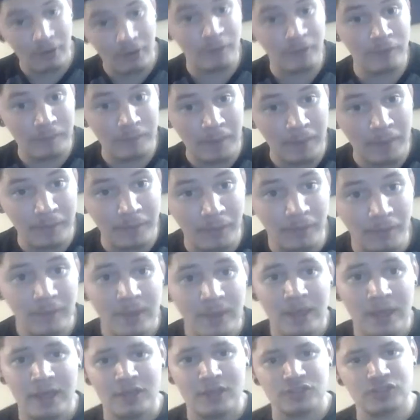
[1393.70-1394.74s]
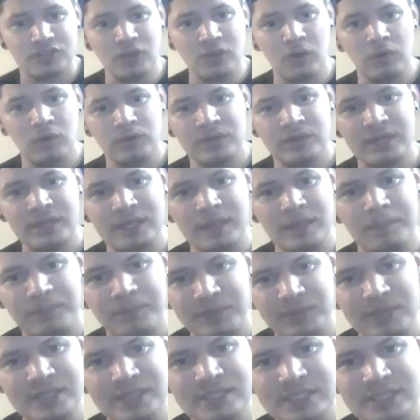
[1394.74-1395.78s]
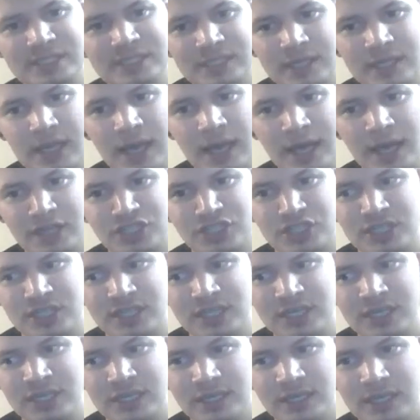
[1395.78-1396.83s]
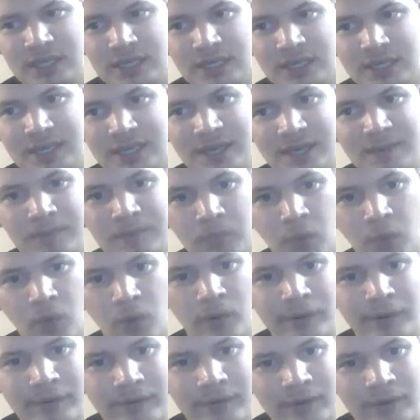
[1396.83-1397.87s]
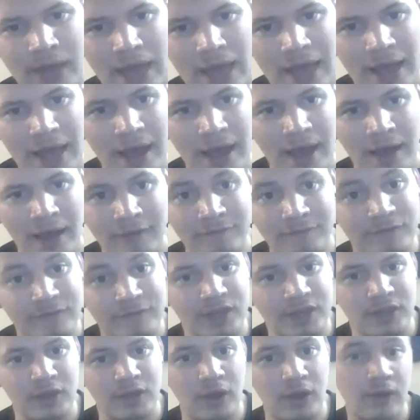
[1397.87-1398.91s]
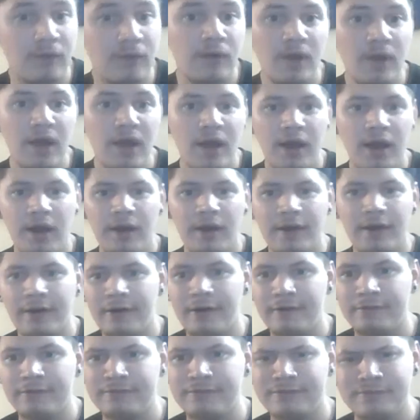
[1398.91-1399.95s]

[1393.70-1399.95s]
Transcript: I remember. So did the police actually get more video of